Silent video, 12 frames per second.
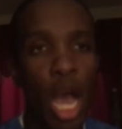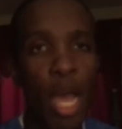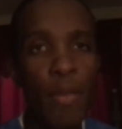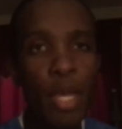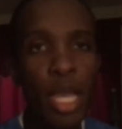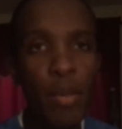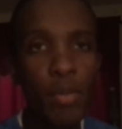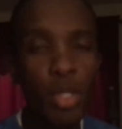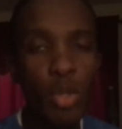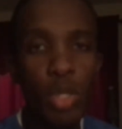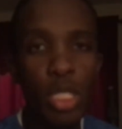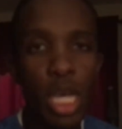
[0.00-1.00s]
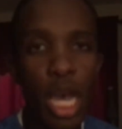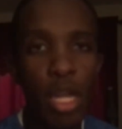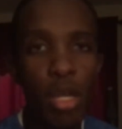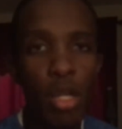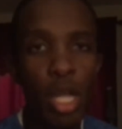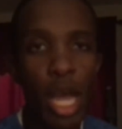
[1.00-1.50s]
I became
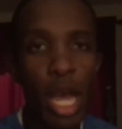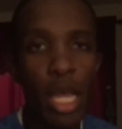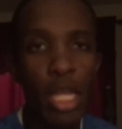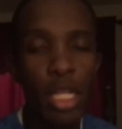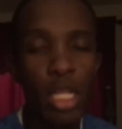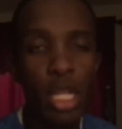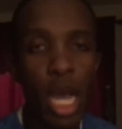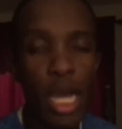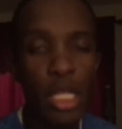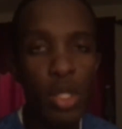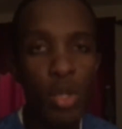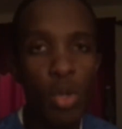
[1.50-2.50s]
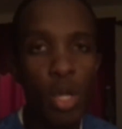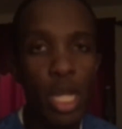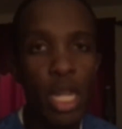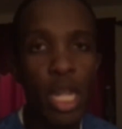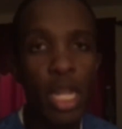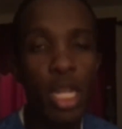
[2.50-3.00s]
suicidal in high school,
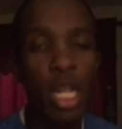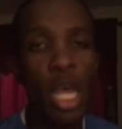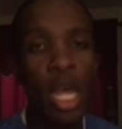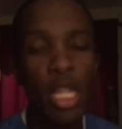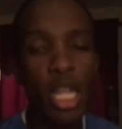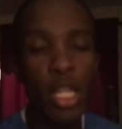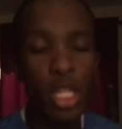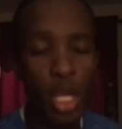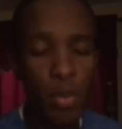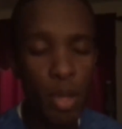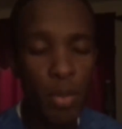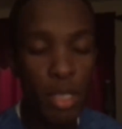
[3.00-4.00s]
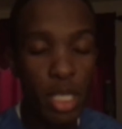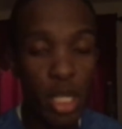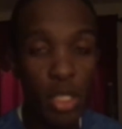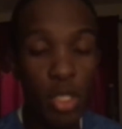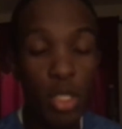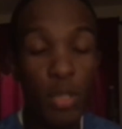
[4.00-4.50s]
and then they took me
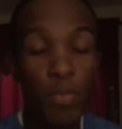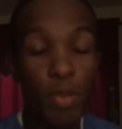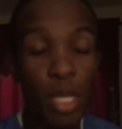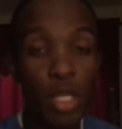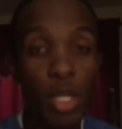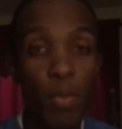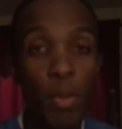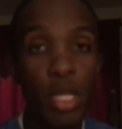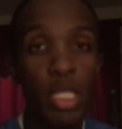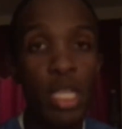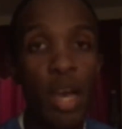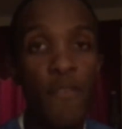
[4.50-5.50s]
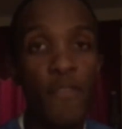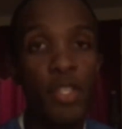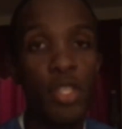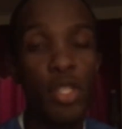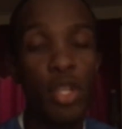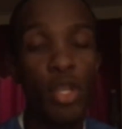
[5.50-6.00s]
upstairs to speak to the police
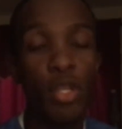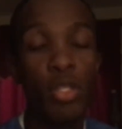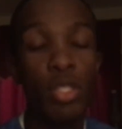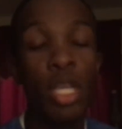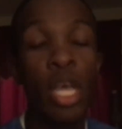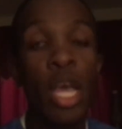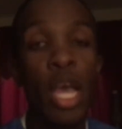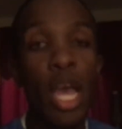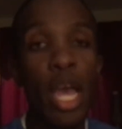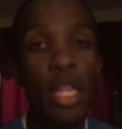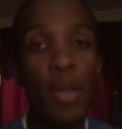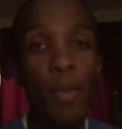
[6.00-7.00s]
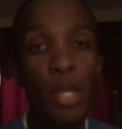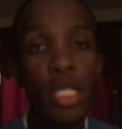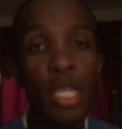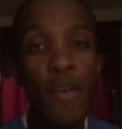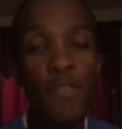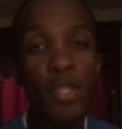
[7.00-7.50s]
officers, and the
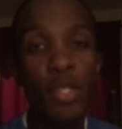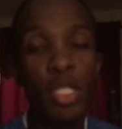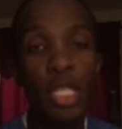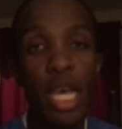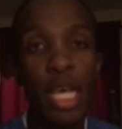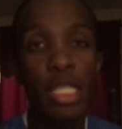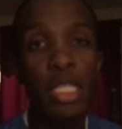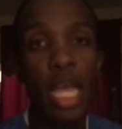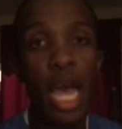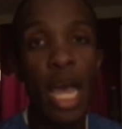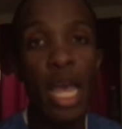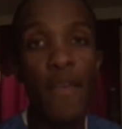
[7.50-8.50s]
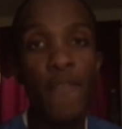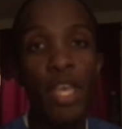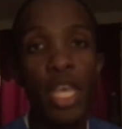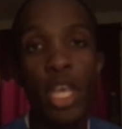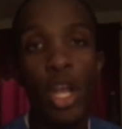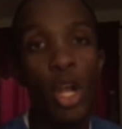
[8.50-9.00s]
police officer says that if
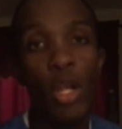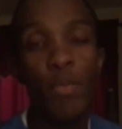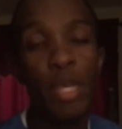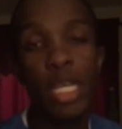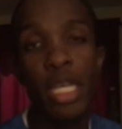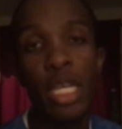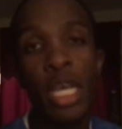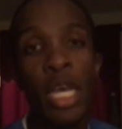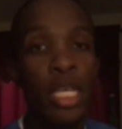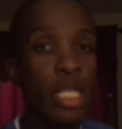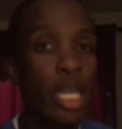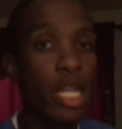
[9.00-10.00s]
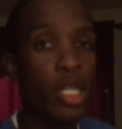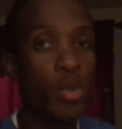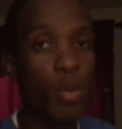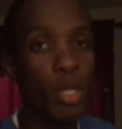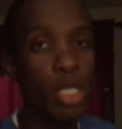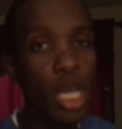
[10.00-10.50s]
he heard me say this
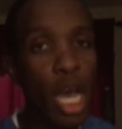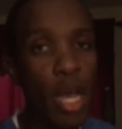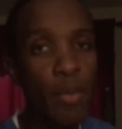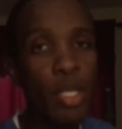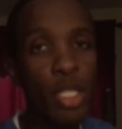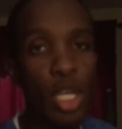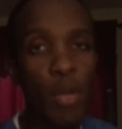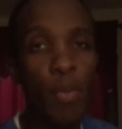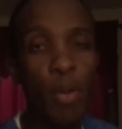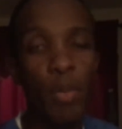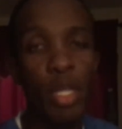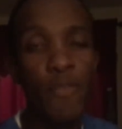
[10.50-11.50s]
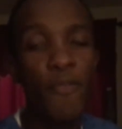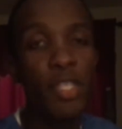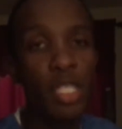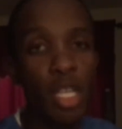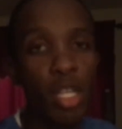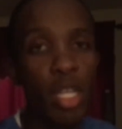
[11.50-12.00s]
one more time, he's gonna put me in a
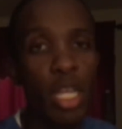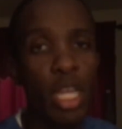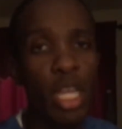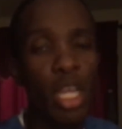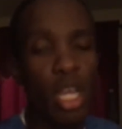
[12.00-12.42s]
facility.